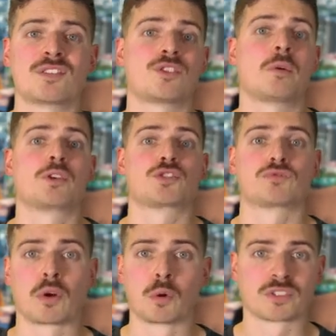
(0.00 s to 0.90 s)
establish
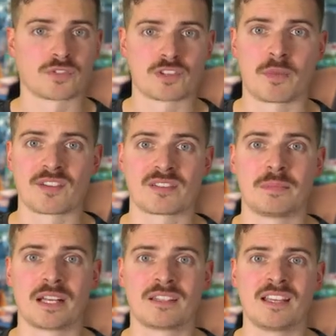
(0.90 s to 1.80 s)
roles and
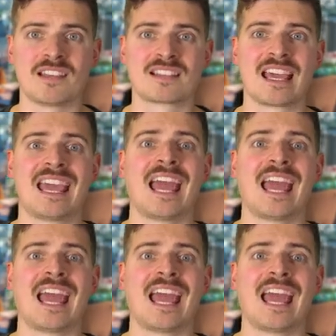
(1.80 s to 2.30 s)
responsibilities,